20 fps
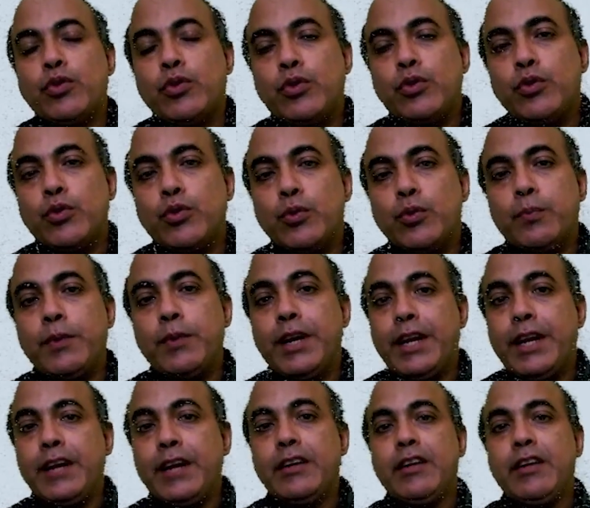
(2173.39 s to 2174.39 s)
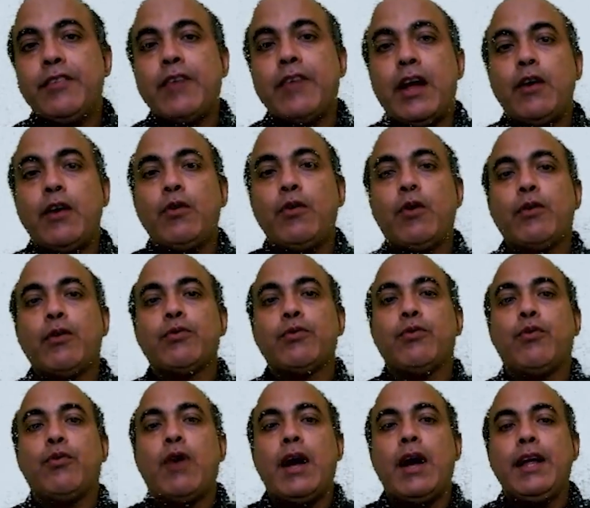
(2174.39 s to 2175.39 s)
to predict the value of
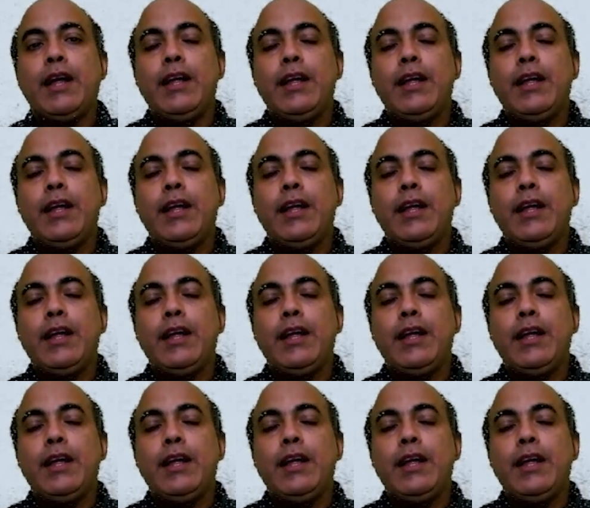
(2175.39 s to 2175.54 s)
y,